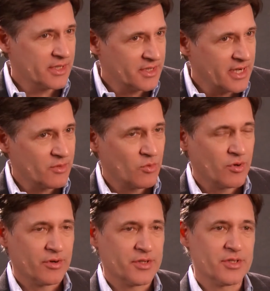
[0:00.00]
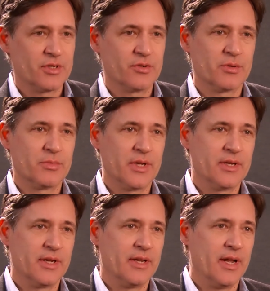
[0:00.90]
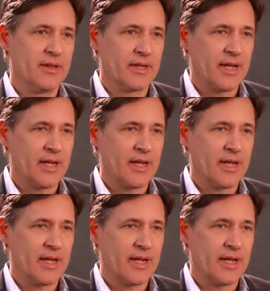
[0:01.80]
extend the water and sewer and the